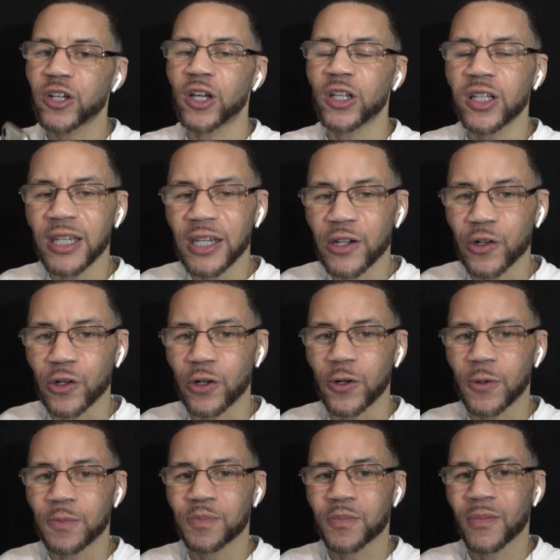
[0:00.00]

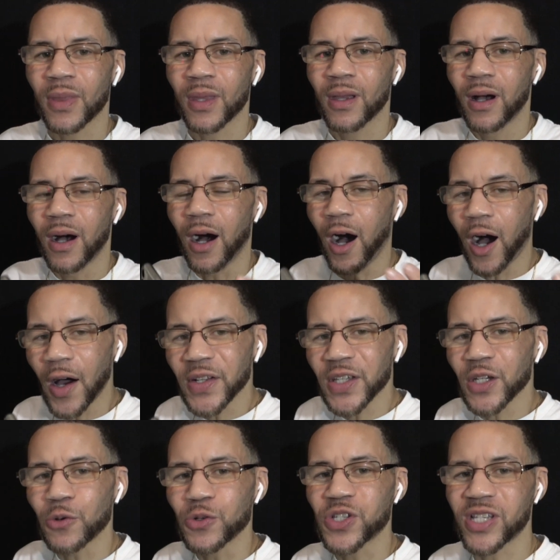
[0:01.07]
clearer
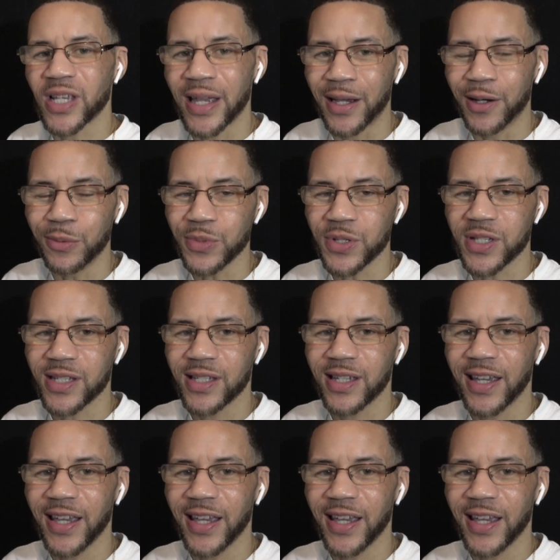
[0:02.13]
audio sounds.